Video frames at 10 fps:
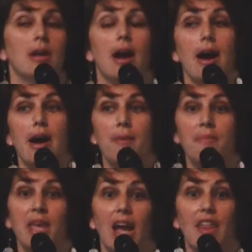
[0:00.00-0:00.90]
And
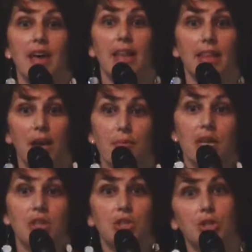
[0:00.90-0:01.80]
that led
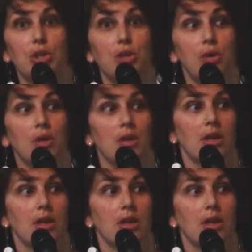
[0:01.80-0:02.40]
me to